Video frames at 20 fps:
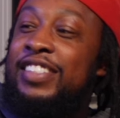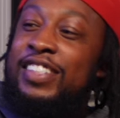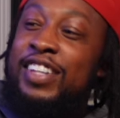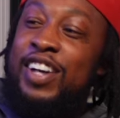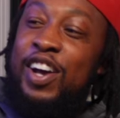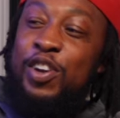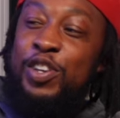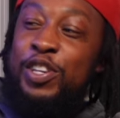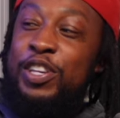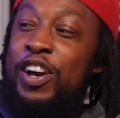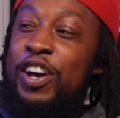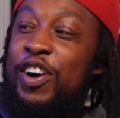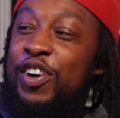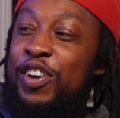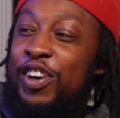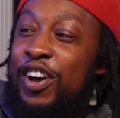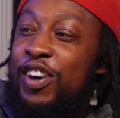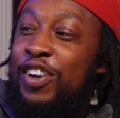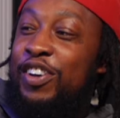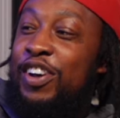Oh, you oh,
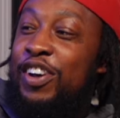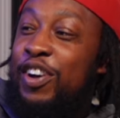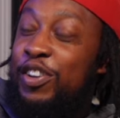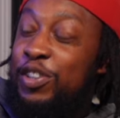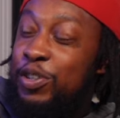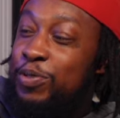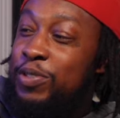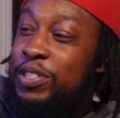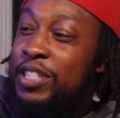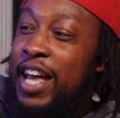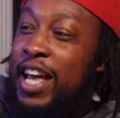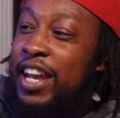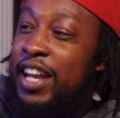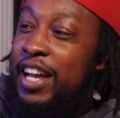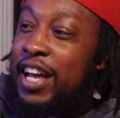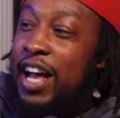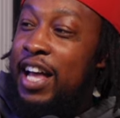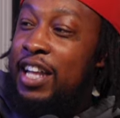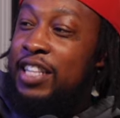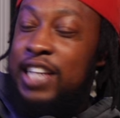oh, oh, you was that in
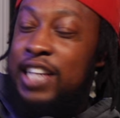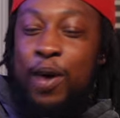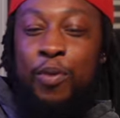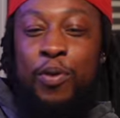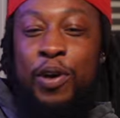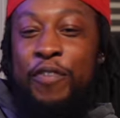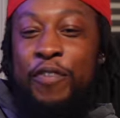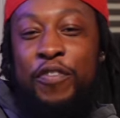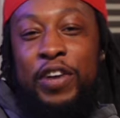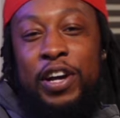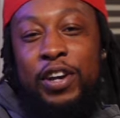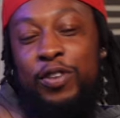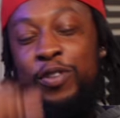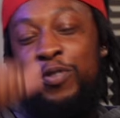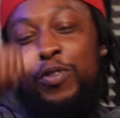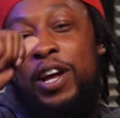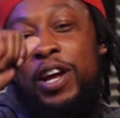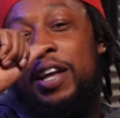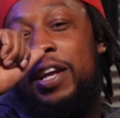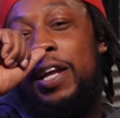college? I wasn't fucking
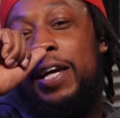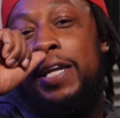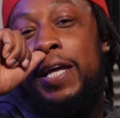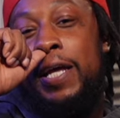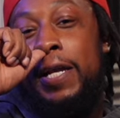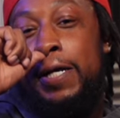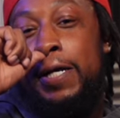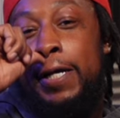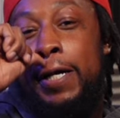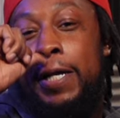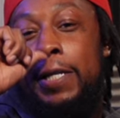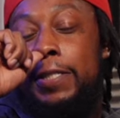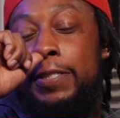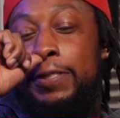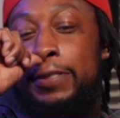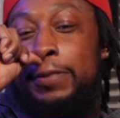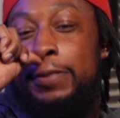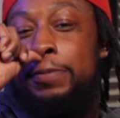around like that in college.